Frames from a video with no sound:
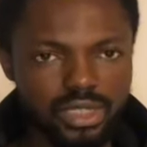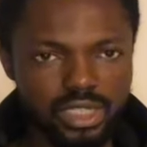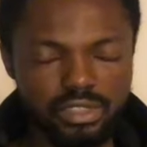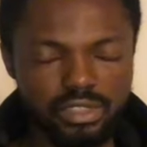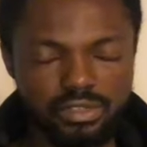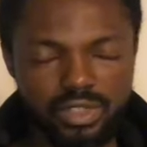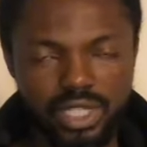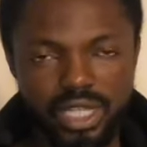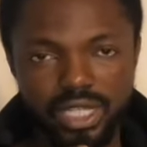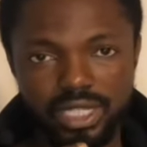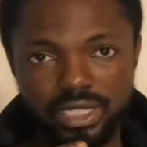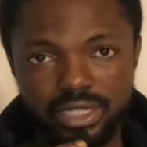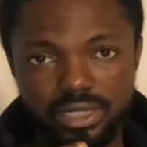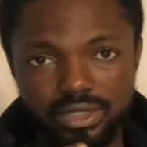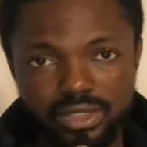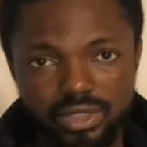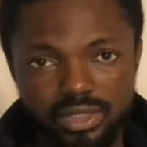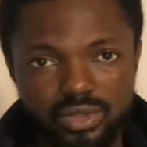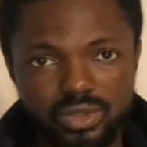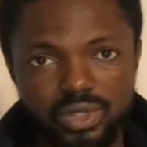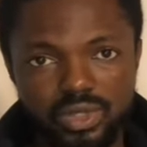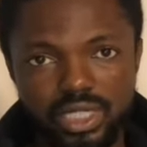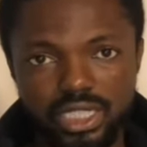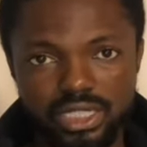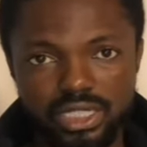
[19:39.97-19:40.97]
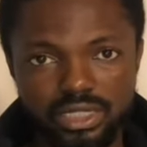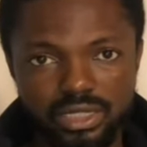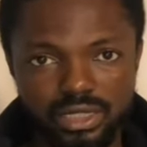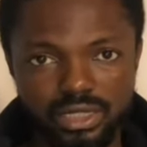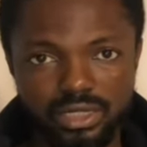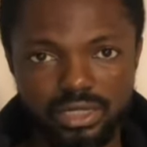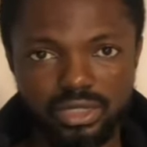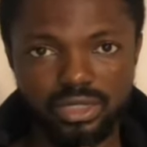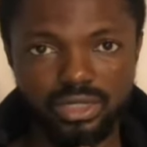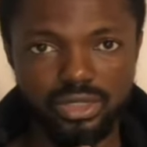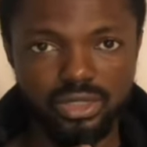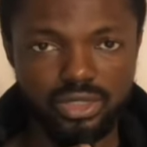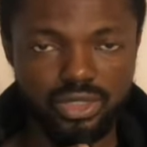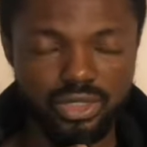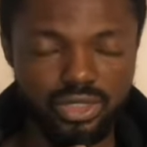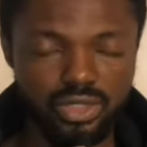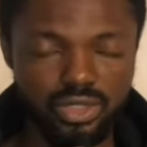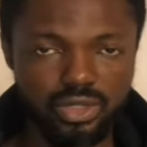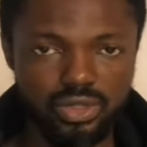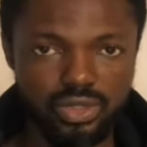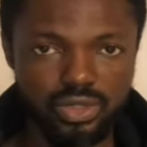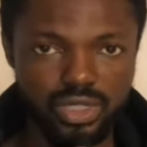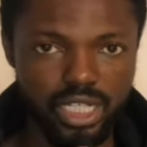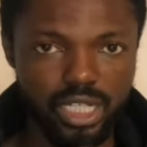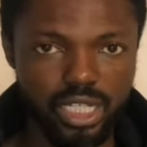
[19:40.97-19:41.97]
if you're a student in
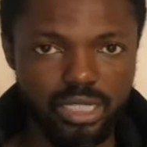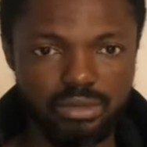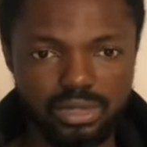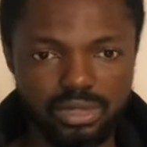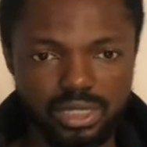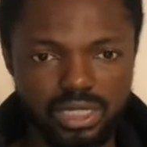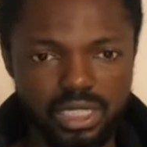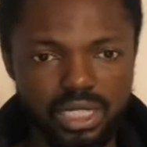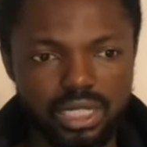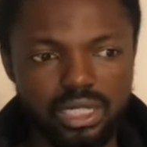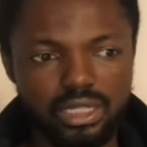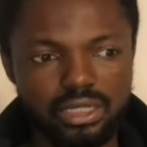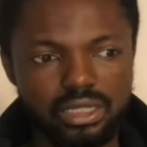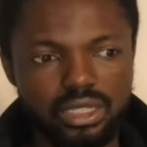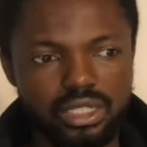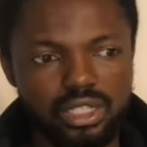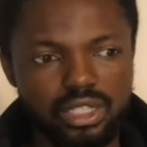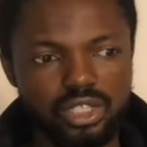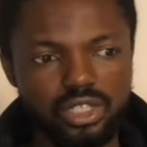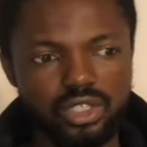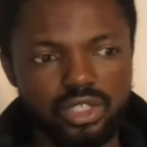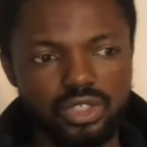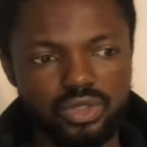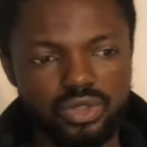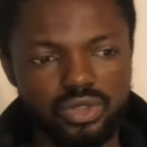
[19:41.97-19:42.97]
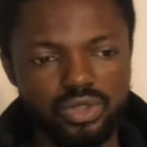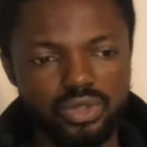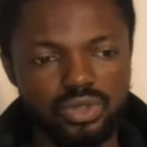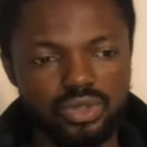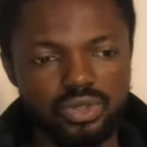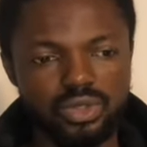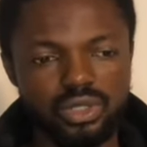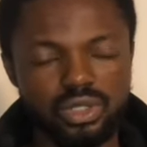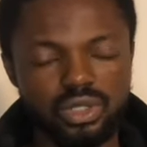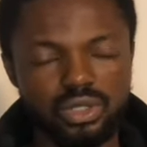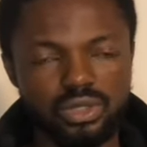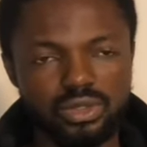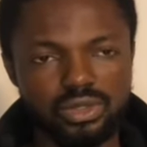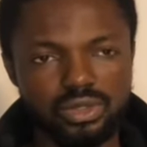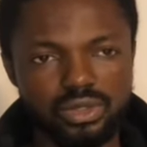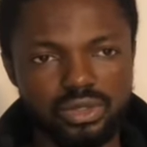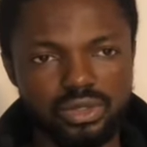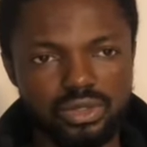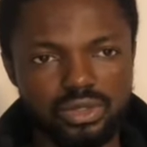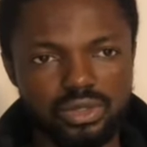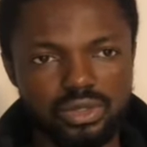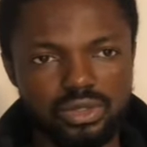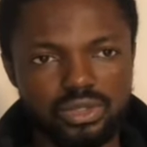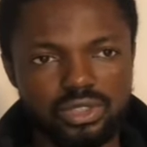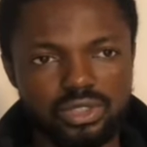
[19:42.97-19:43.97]
TU Darmstadt, you could
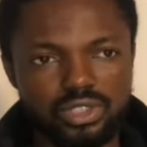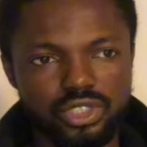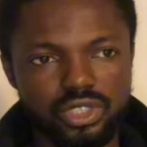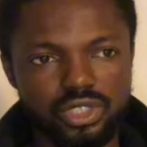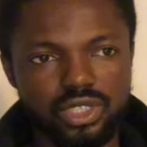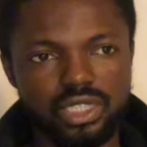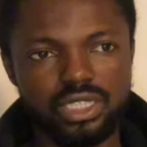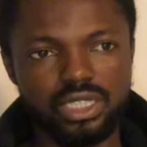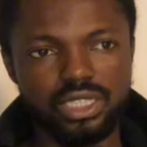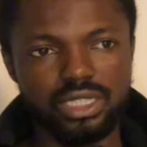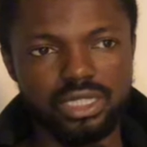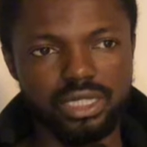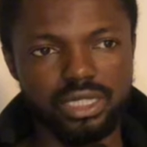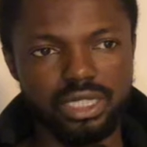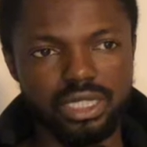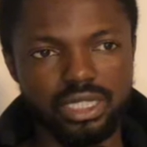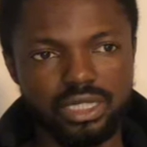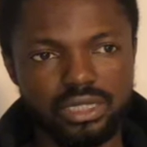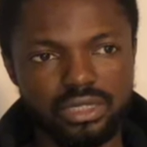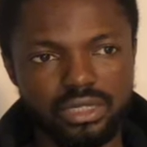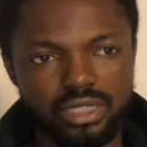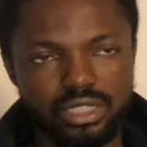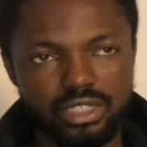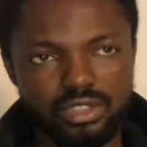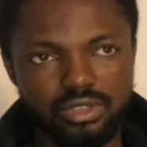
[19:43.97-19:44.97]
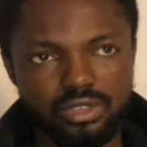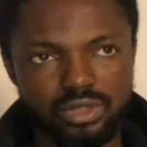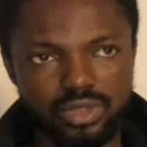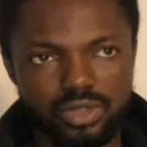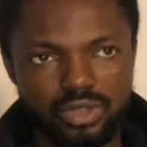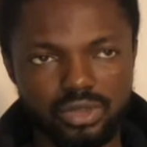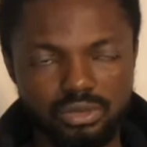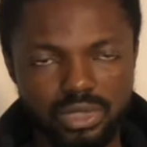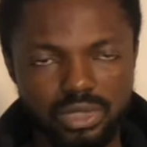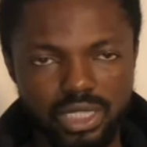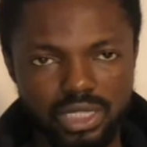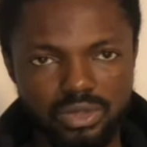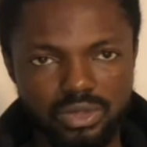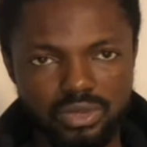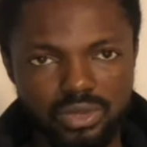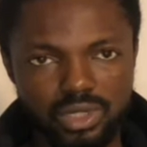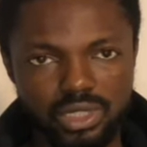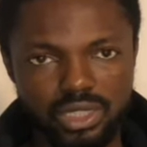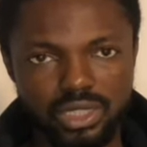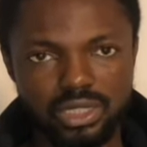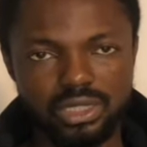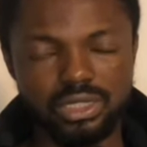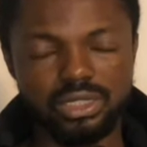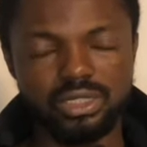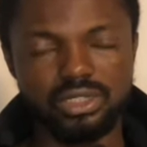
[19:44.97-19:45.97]
also join the next enrollment,
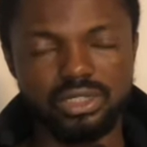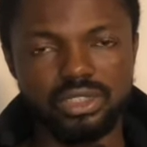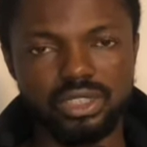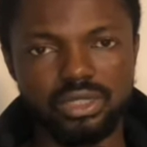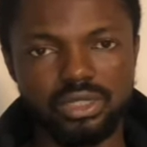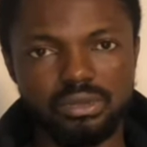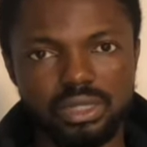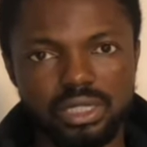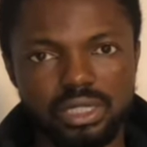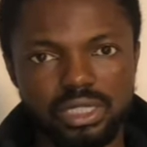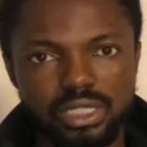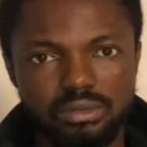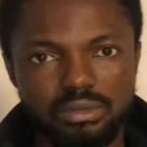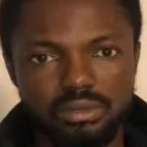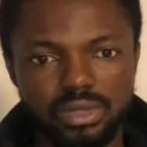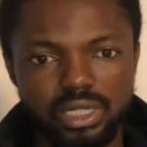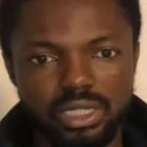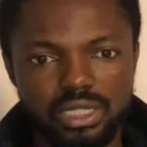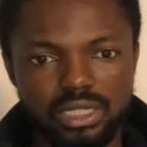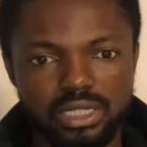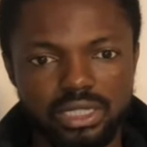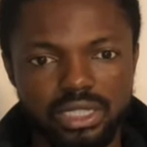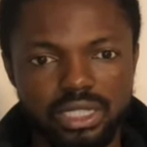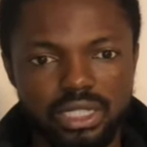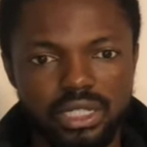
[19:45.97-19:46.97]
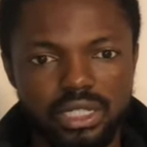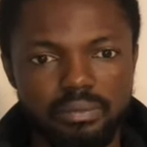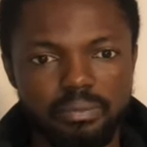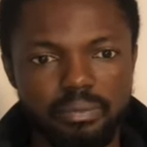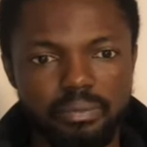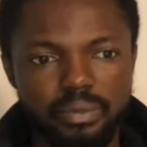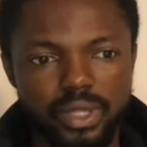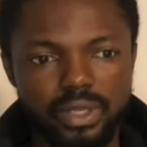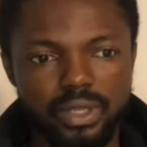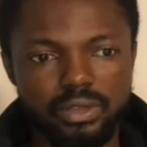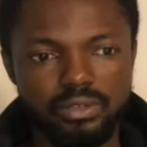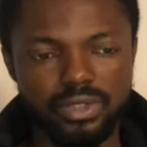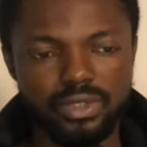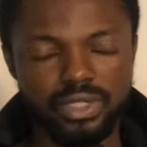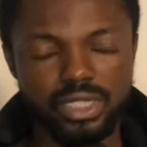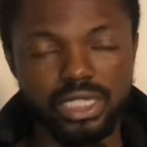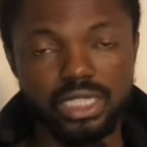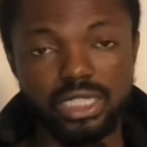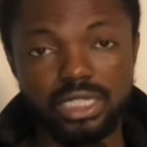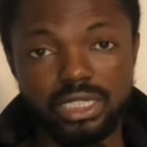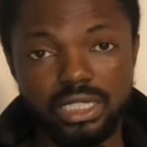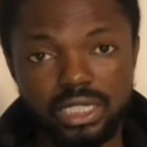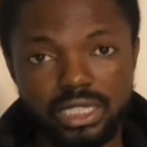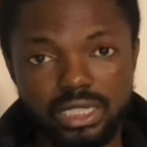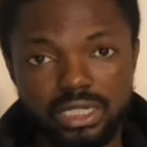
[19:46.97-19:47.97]
which is in summer semester for the
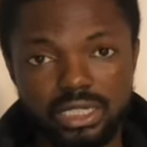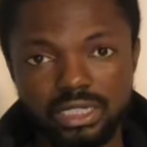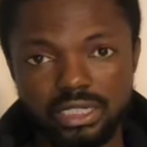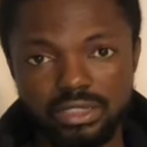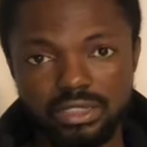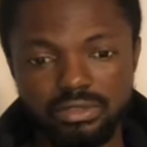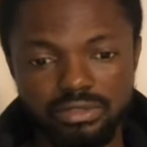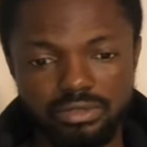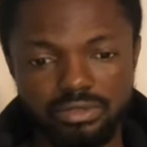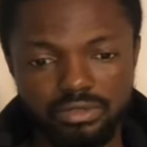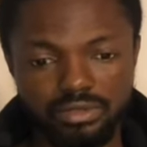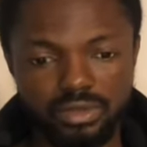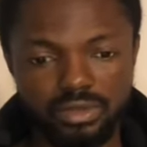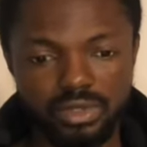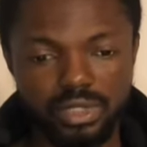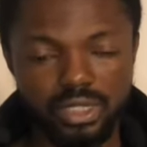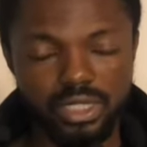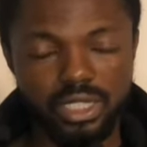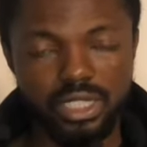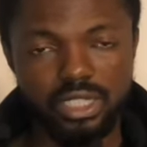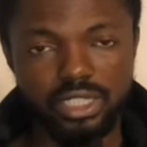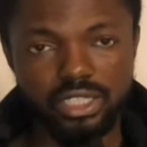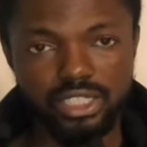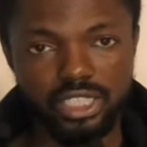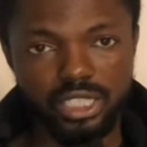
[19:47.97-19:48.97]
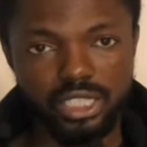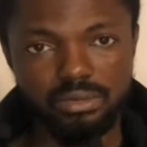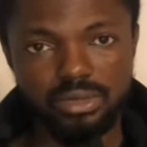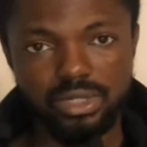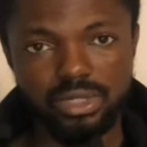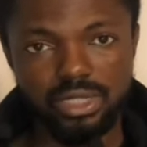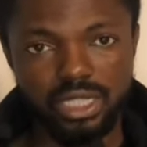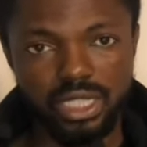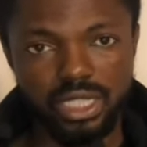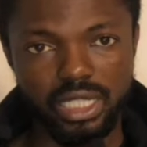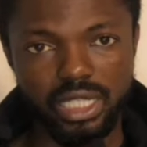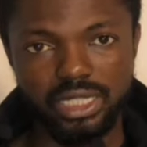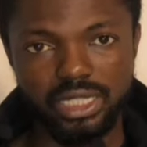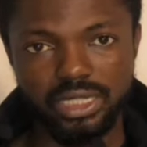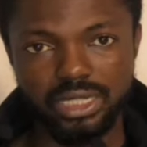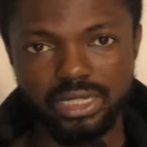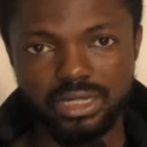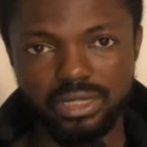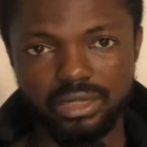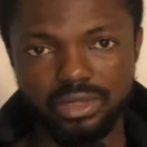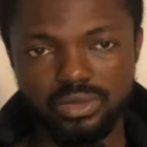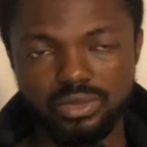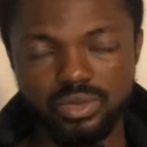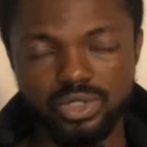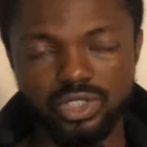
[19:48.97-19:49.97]
intensive learn German
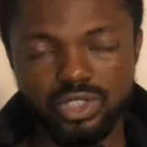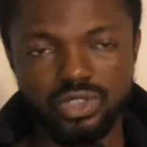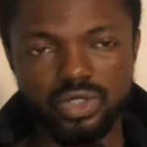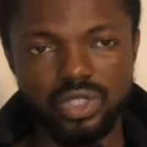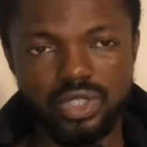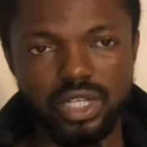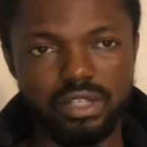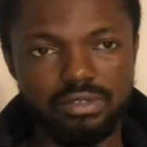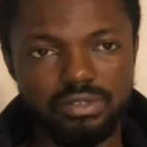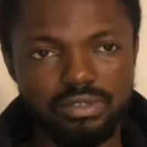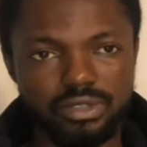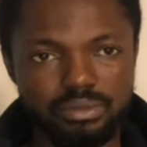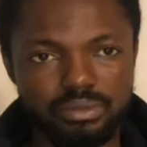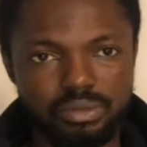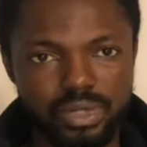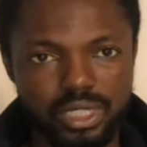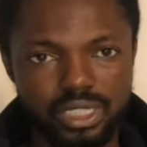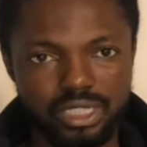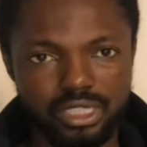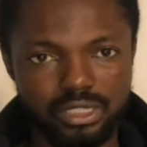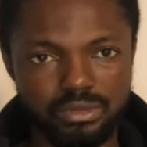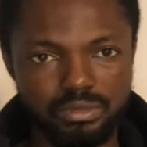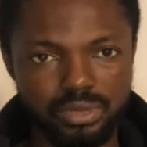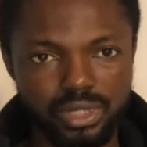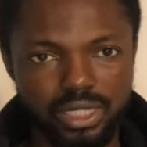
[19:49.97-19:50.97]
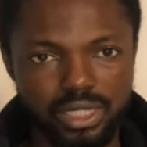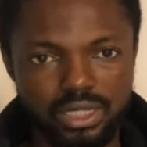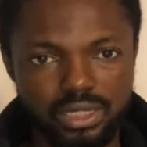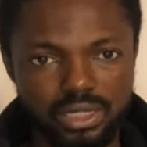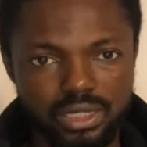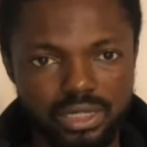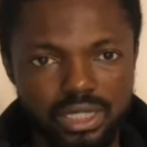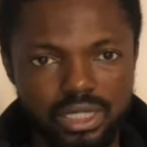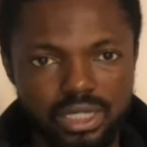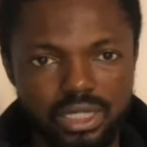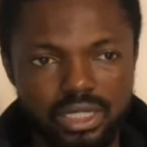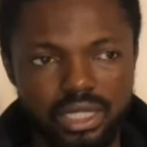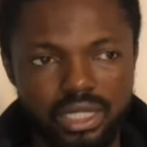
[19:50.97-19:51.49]
classes, which you have to participate.